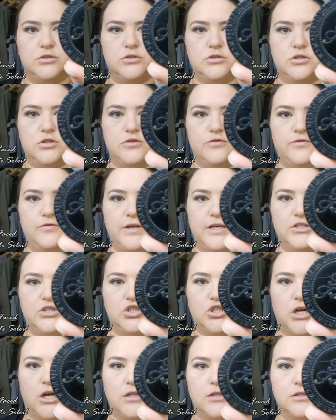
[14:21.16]
Too Faced
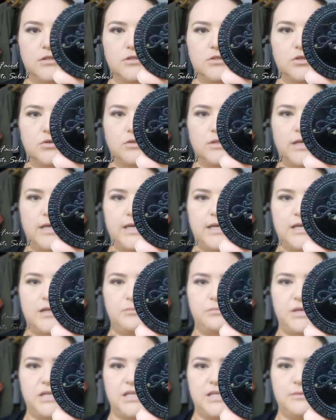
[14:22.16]
Chocolate Soleil in
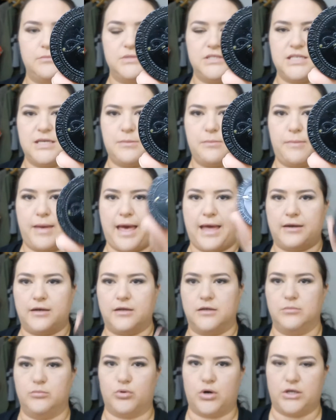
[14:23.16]
Medium Deep
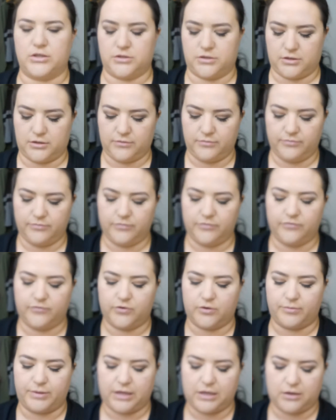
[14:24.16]
Matte Bronzer
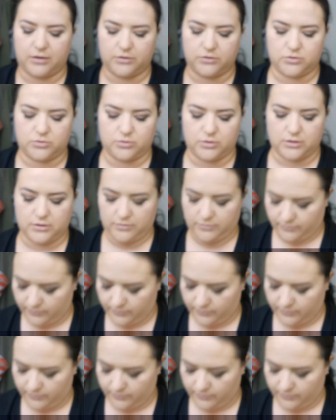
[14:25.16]
for my contour.